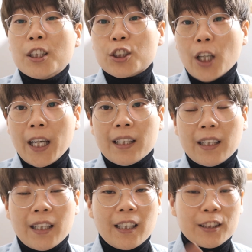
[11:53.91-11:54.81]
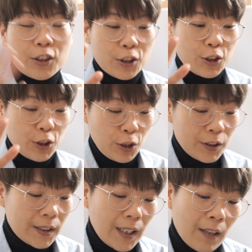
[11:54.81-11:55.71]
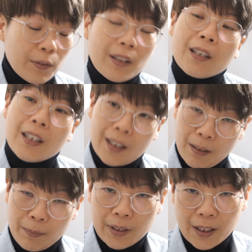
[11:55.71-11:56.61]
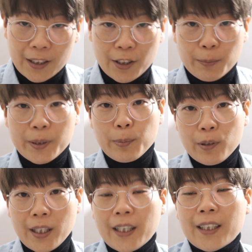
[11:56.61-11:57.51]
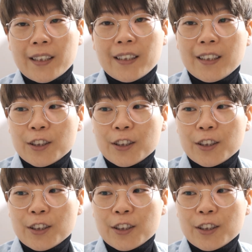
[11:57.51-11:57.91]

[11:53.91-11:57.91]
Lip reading: So I think it just shows that within the company there are people like